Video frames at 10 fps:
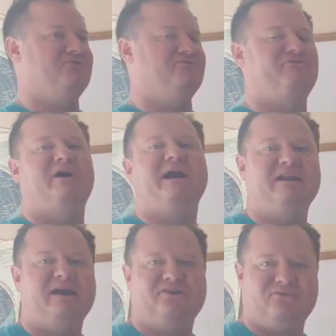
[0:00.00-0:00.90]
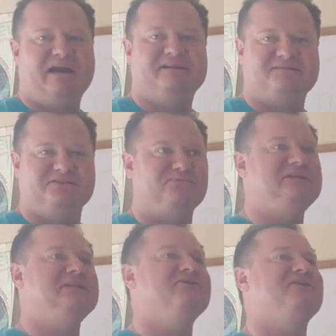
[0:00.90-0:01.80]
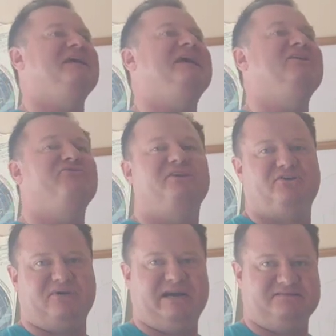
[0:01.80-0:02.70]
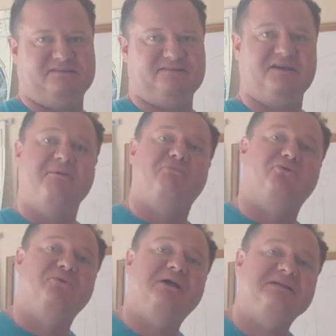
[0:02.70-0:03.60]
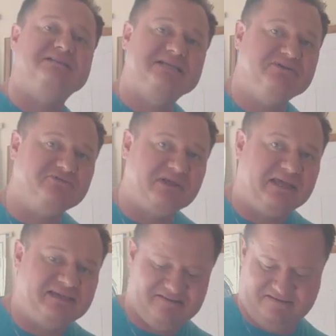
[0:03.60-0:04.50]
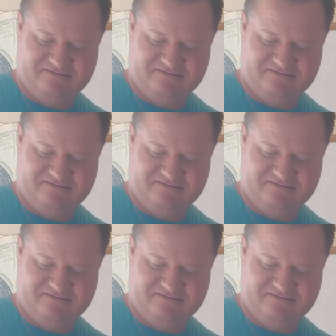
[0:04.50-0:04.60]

finite gratises, we live in infinite gratises. But relatively,